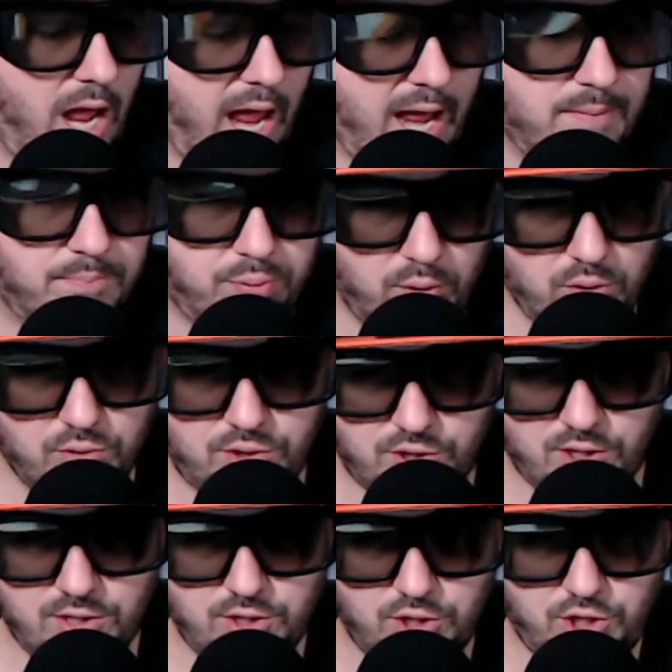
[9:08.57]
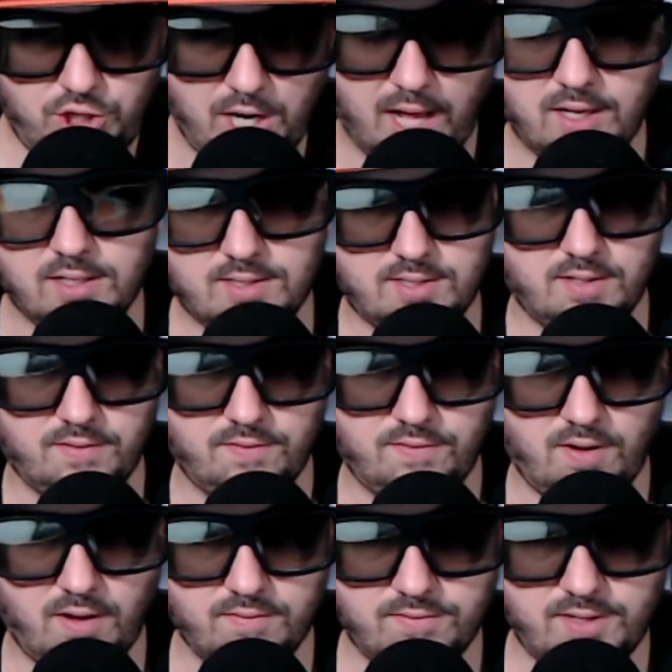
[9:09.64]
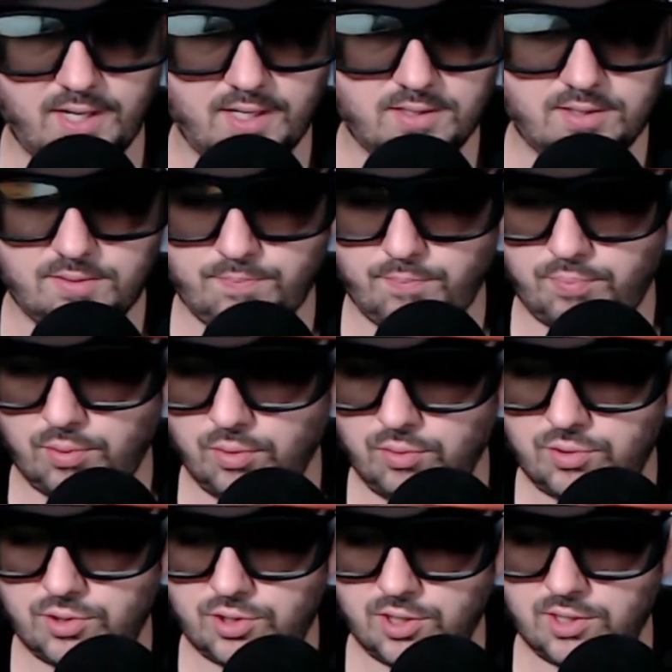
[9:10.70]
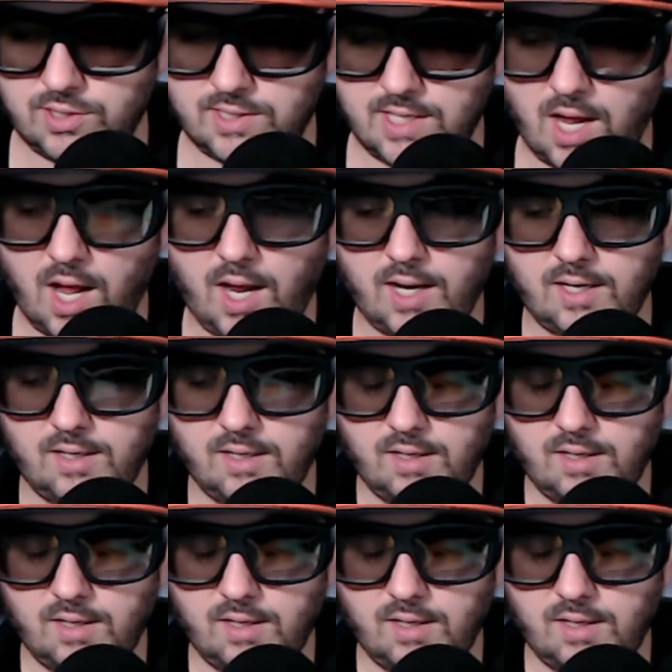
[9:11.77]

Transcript: And Bruce is jealous of this. Bruce is not...